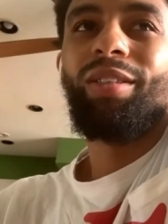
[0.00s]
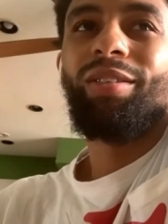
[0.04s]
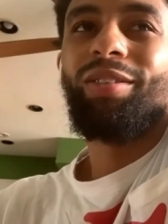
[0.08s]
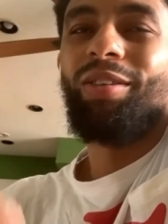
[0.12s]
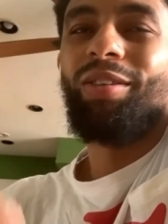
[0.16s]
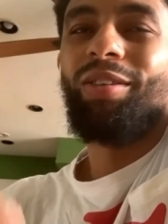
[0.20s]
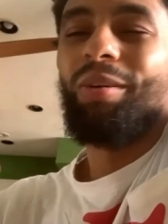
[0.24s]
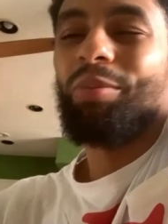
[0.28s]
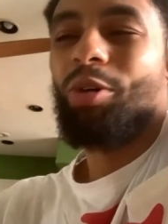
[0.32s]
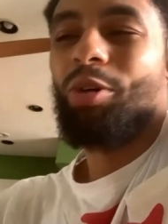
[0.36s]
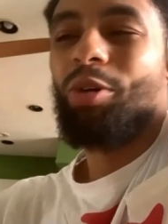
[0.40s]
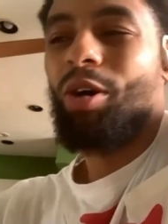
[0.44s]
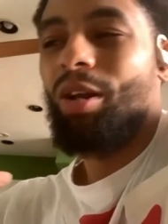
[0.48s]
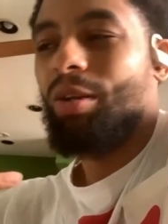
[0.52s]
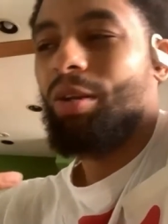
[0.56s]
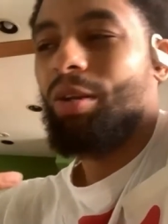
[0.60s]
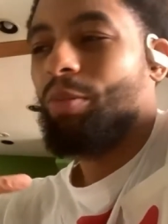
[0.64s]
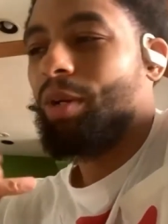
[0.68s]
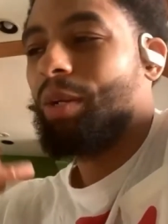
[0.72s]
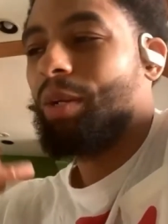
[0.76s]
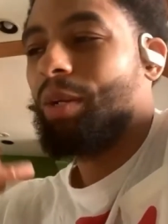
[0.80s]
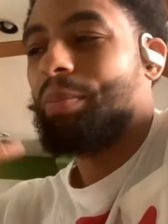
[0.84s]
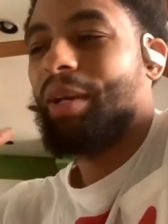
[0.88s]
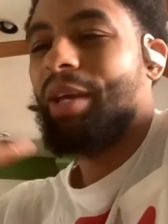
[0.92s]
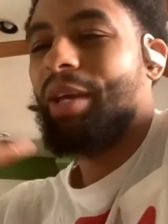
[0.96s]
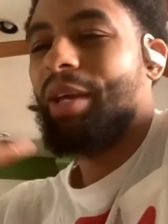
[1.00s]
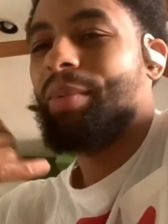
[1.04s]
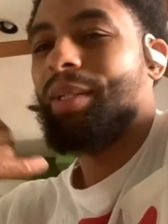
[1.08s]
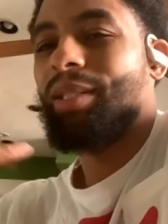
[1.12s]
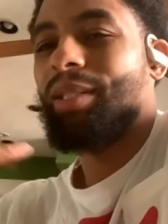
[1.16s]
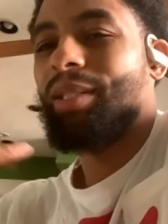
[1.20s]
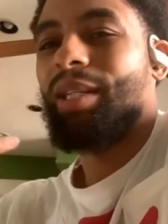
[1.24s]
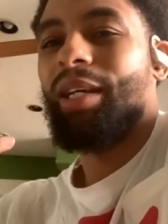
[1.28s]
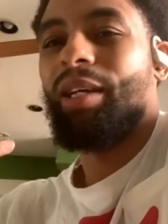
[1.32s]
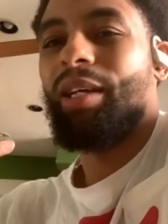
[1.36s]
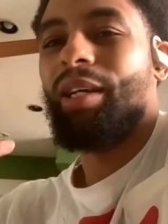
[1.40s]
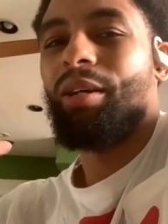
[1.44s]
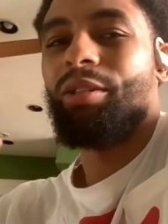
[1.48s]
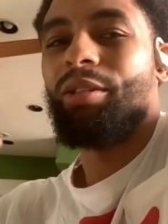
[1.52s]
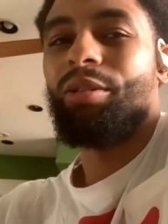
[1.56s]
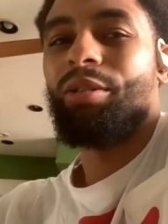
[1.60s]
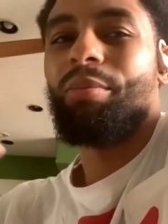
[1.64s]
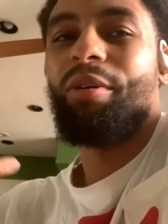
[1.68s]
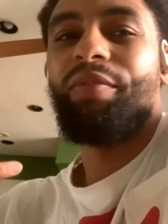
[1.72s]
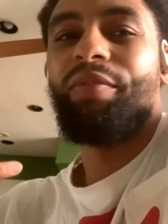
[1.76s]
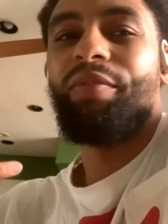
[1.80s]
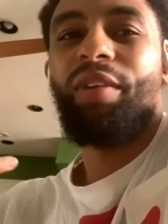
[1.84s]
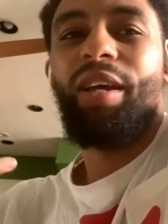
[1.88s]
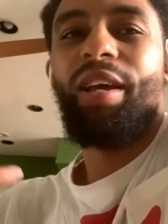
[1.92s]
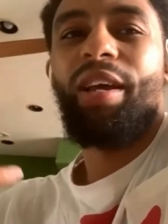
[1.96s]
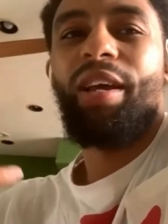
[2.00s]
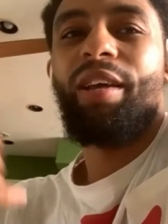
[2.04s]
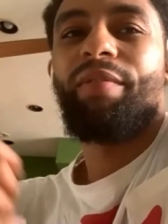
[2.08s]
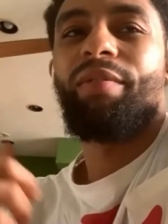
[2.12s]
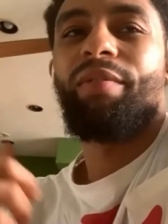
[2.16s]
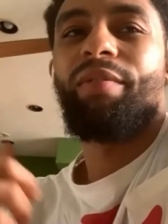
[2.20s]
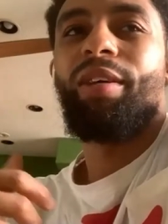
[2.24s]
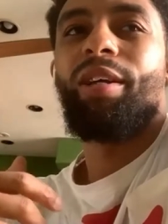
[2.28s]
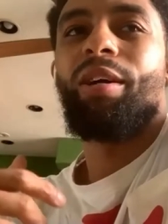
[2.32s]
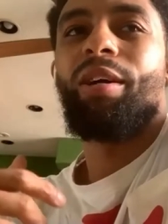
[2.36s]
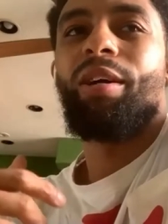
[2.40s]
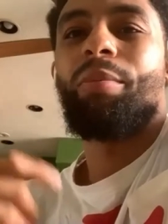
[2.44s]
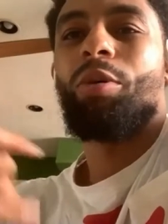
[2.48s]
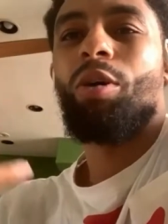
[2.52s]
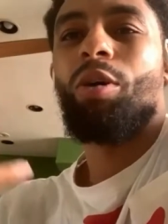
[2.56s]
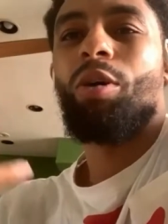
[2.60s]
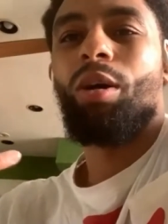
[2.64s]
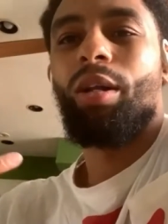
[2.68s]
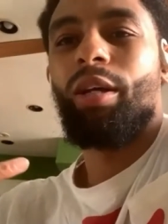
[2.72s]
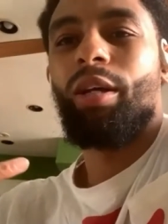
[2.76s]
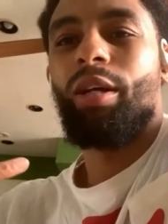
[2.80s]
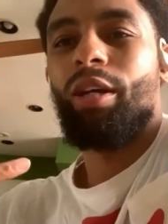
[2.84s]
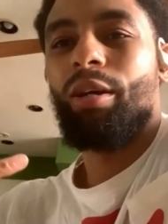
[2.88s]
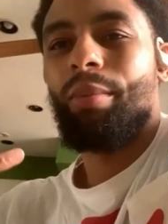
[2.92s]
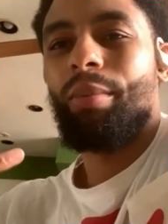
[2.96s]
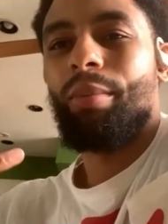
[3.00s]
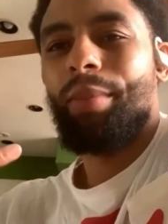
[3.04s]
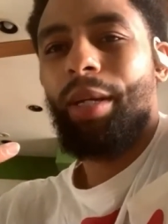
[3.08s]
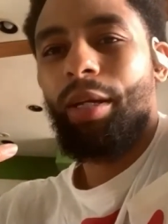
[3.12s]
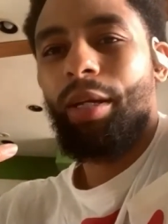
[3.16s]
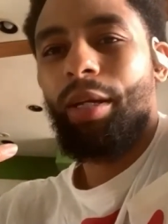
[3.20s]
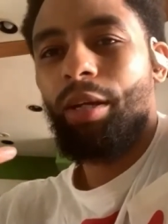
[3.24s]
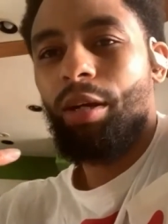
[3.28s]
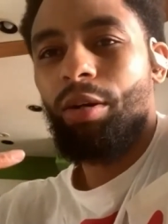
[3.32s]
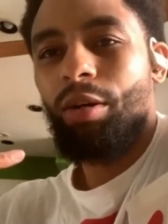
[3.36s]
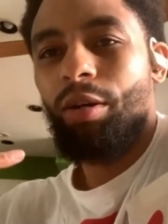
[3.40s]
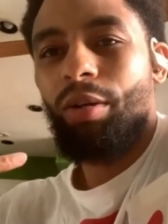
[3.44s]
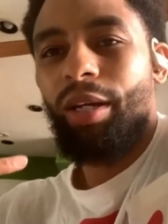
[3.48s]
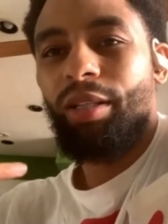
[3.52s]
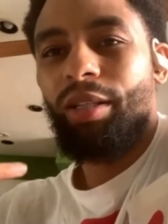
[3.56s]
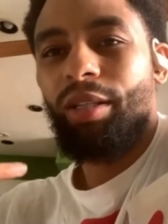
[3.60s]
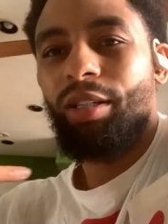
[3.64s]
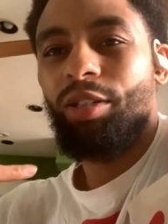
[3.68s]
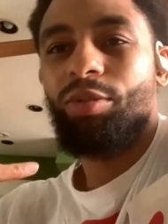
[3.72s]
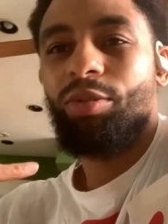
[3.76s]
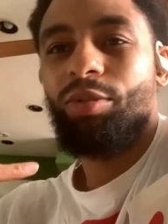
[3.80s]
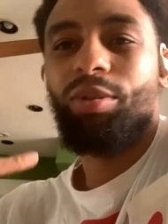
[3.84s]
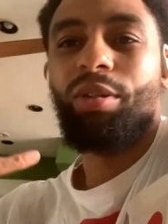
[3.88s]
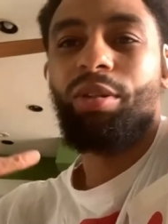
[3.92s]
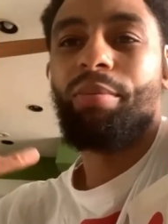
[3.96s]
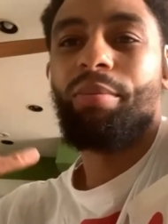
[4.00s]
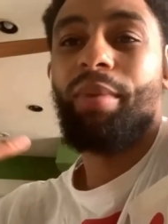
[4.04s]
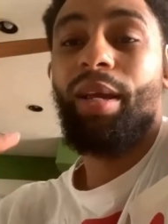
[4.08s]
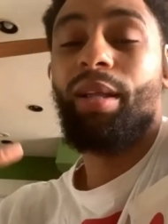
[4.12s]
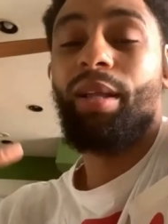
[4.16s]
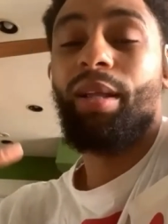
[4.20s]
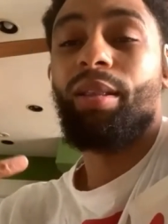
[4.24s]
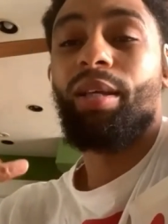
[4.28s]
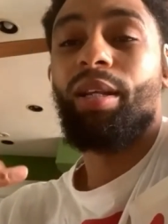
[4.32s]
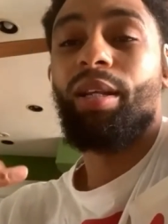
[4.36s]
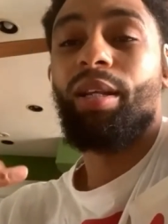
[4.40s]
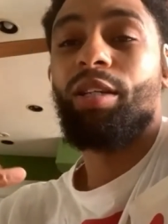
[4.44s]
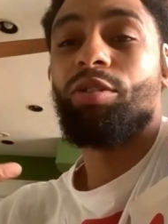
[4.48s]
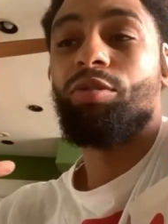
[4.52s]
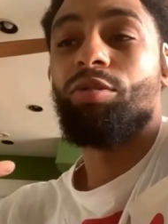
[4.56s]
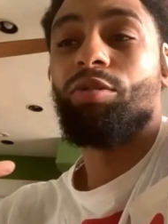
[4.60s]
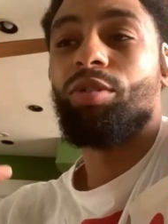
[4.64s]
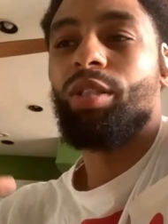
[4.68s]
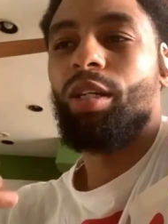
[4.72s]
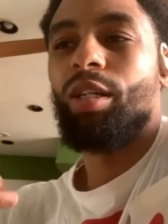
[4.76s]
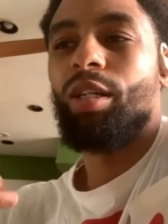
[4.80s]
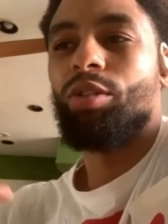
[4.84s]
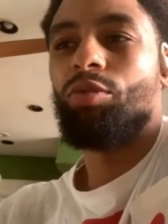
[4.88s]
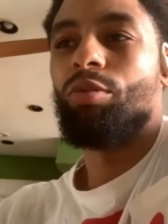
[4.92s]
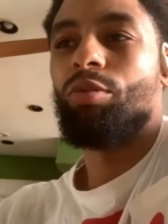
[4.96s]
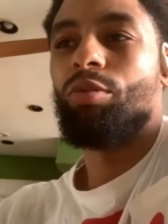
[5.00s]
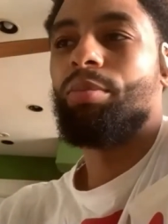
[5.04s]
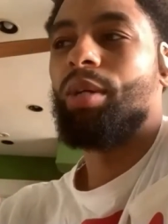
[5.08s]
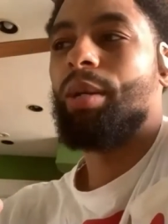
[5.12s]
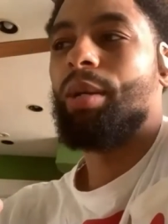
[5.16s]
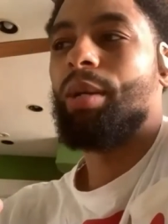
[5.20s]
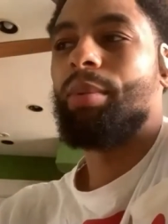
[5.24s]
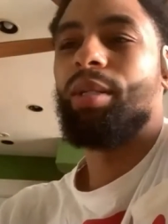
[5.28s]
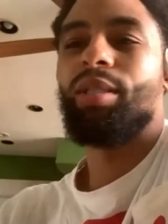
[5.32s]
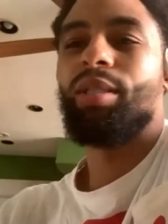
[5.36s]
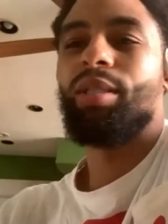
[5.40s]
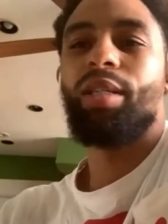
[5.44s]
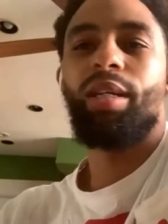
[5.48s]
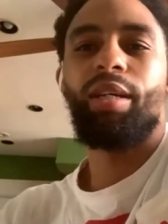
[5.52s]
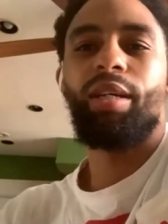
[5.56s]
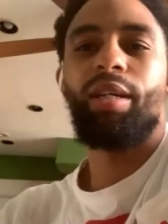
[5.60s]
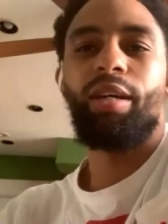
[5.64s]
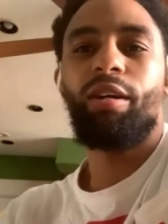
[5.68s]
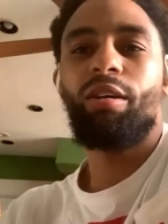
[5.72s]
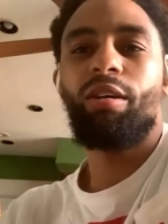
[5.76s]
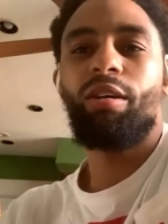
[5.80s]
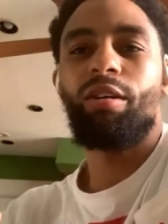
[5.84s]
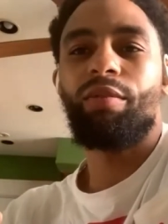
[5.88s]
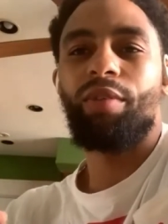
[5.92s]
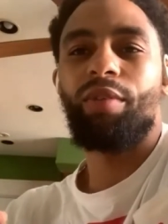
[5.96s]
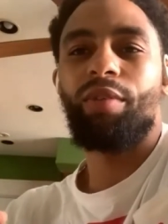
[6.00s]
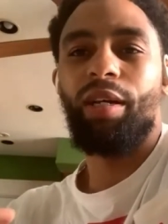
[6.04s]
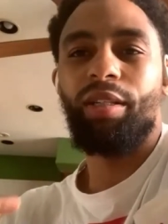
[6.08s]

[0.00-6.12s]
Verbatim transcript: So I'm calling when the payment's late, it's a month and a half late. I'm calling him like, yo, like this was the main thing that you said you would be able to take care of.